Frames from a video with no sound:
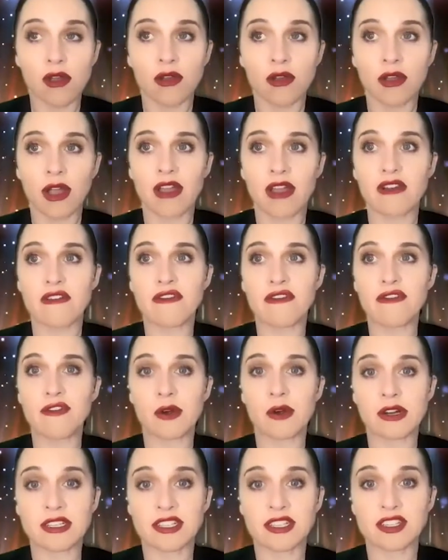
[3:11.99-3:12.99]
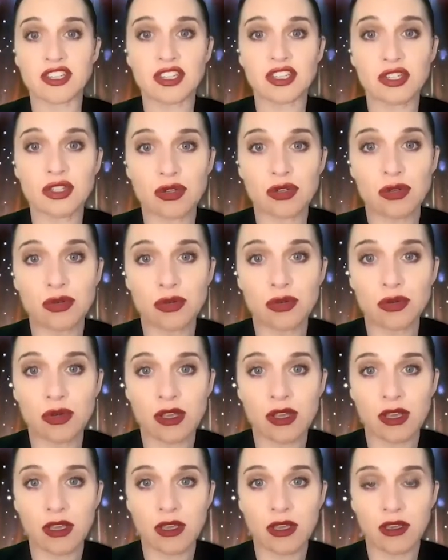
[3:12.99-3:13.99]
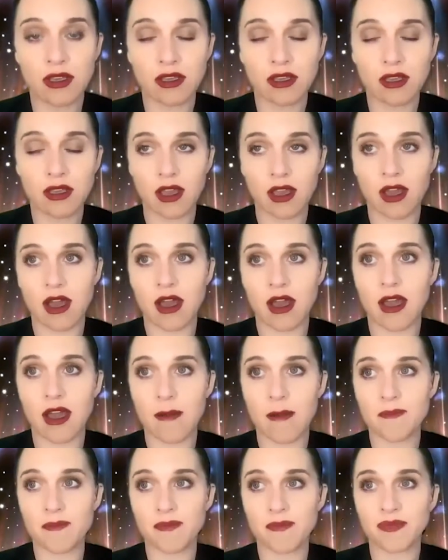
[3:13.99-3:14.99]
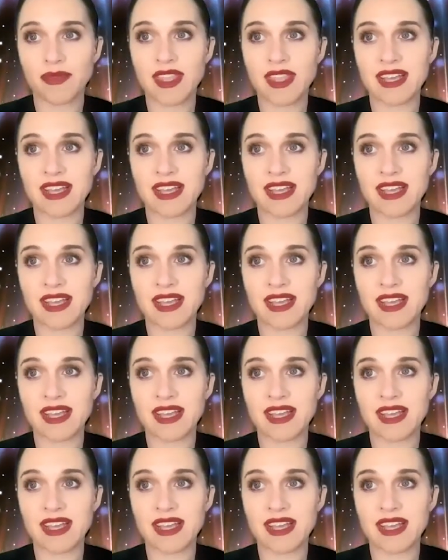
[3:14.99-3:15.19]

kind of forced to um,